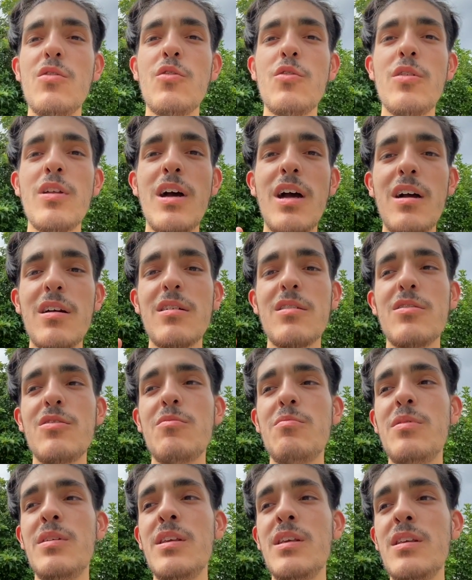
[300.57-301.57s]
you're not going to
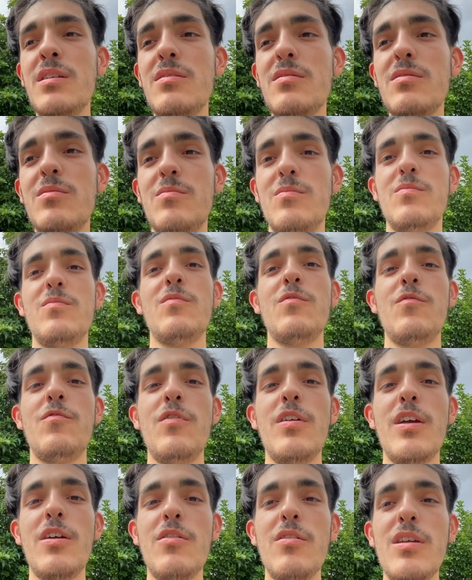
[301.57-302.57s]
be
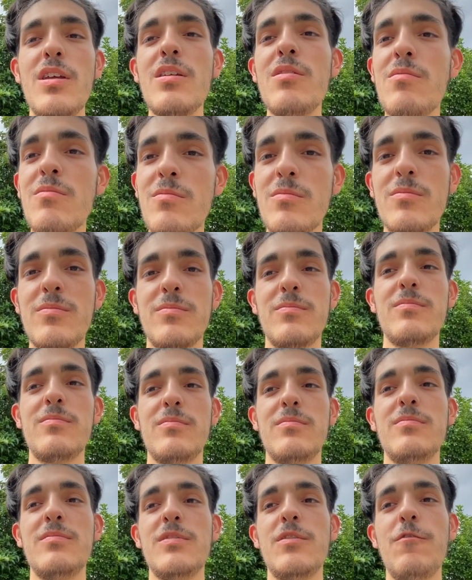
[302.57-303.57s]
very
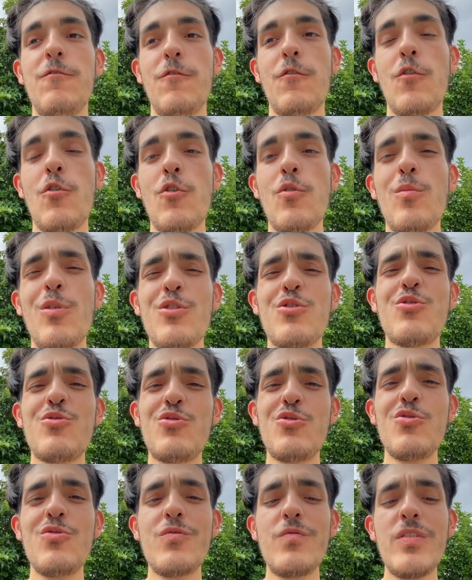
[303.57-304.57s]
firm on your
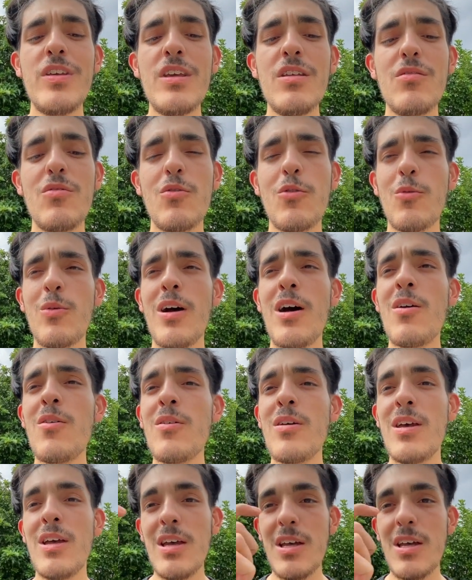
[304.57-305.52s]
2 feet throughout.